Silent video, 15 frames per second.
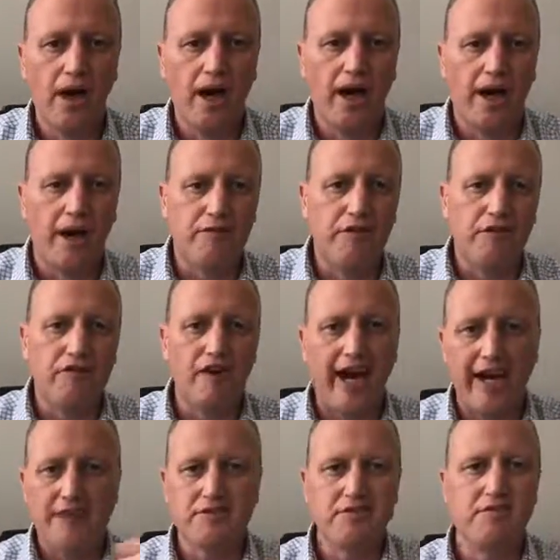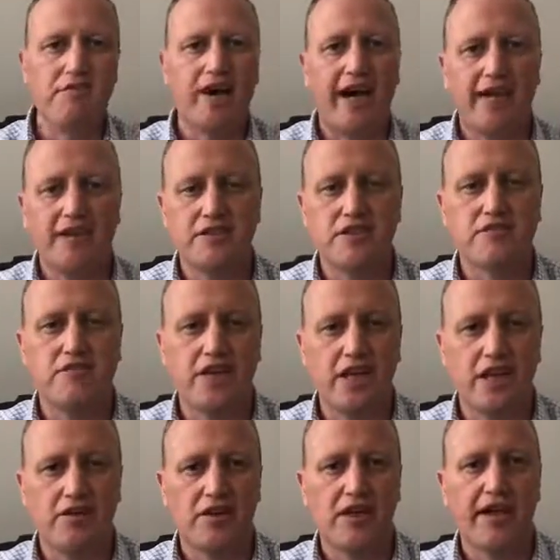If you found some value in this
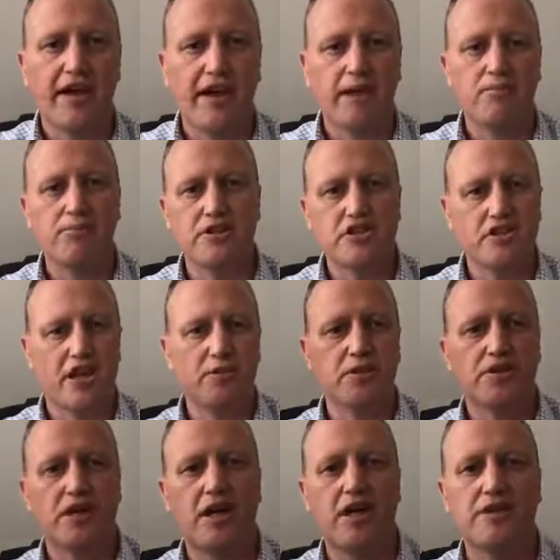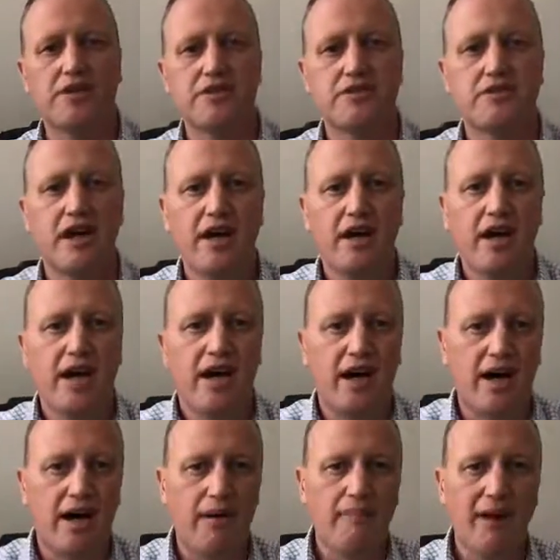video today, please share it with others.
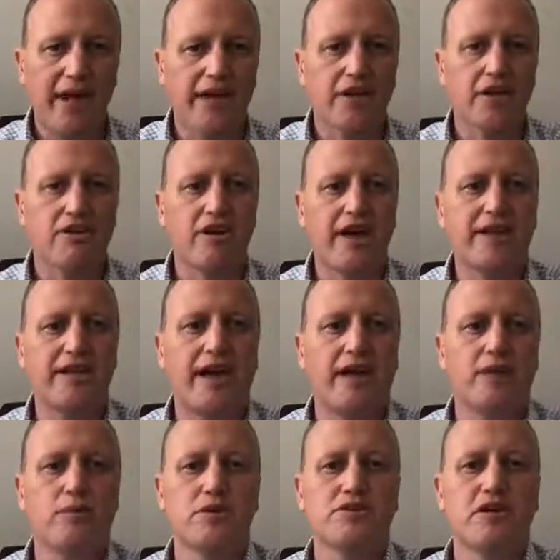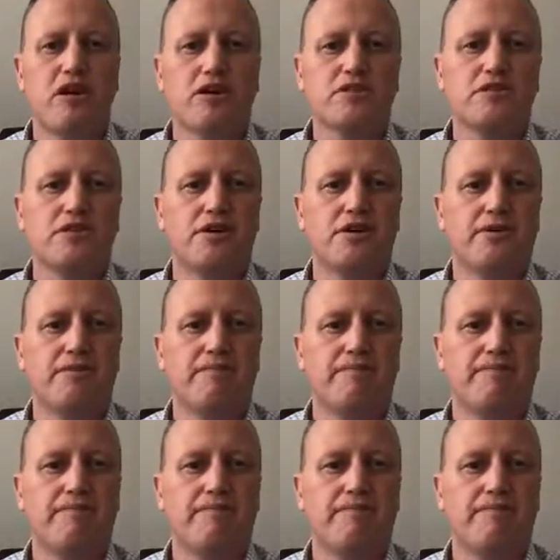Make it a great day, and we'll talk soon.